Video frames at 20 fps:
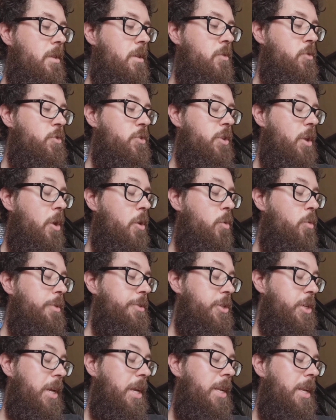so
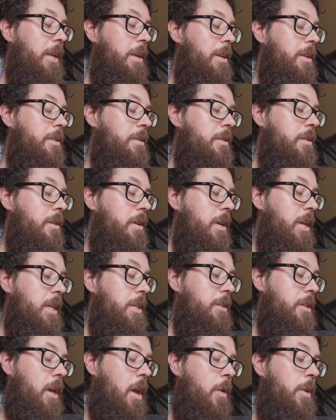she needed
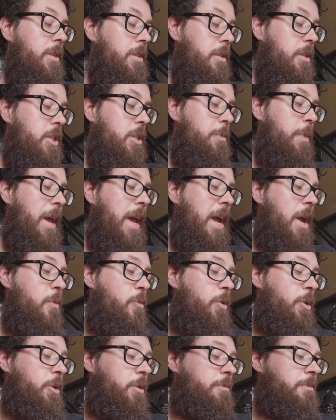to go into the spare
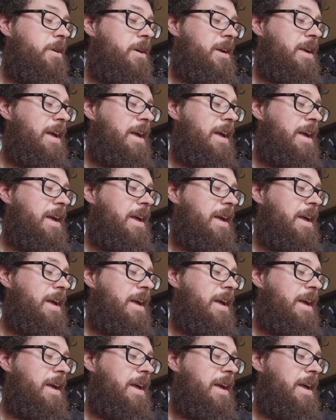room,